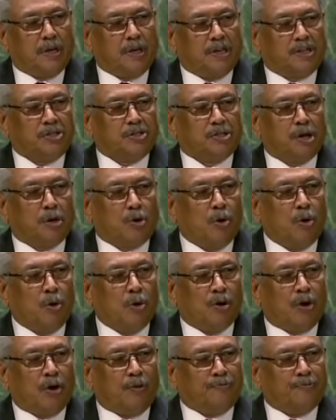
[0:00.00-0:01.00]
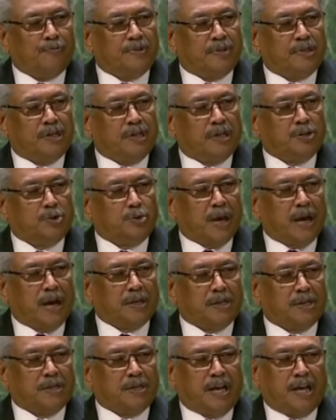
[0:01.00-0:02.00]
It is the role of the
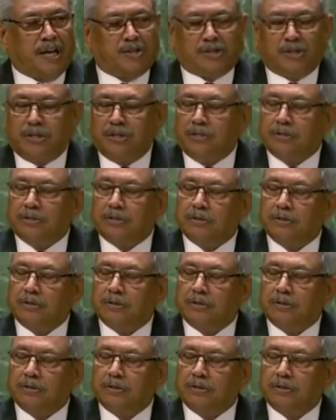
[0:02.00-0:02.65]
United Nations